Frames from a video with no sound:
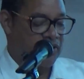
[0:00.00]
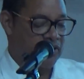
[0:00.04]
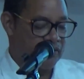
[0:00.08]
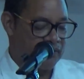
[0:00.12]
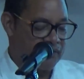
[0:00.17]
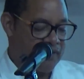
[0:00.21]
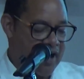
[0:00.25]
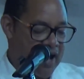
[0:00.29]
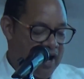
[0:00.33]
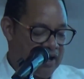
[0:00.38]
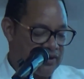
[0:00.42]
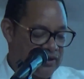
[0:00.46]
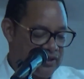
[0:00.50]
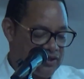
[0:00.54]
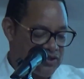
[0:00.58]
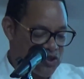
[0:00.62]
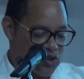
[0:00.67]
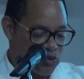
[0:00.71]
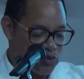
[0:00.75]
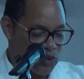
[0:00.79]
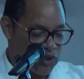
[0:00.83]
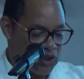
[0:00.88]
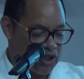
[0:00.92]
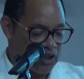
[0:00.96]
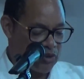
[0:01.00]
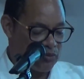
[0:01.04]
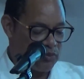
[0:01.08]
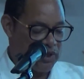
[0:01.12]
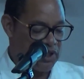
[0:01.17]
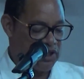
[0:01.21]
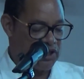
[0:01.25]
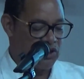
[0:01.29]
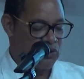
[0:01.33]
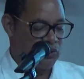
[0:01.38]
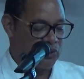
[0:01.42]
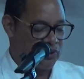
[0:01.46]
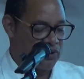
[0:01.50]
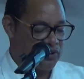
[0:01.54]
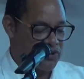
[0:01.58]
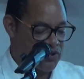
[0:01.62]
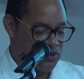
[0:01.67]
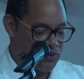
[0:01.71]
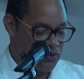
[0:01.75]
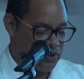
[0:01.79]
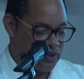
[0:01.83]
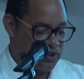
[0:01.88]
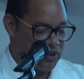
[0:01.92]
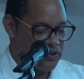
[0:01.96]
The fact that someone can meet you on the
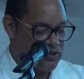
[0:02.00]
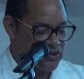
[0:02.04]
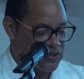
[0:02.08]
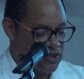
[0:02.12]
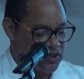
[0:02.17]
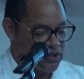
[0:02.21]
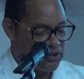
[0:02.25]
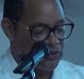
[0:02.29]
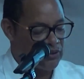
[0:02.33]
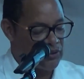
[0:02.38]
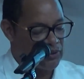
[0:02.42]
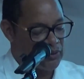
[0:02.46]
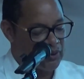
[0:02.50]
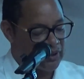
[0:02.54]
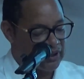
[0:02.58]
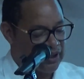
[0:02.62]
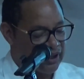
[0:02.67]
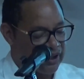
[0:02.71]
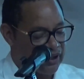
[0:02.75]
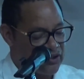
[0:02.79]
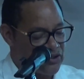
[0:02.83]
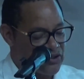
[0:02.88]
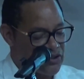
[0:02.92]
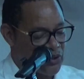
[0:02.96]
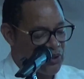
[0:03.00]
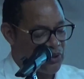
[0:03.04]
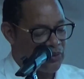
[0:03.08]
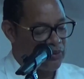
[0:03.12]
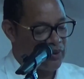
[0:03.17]
street and say, you know what, I enjoy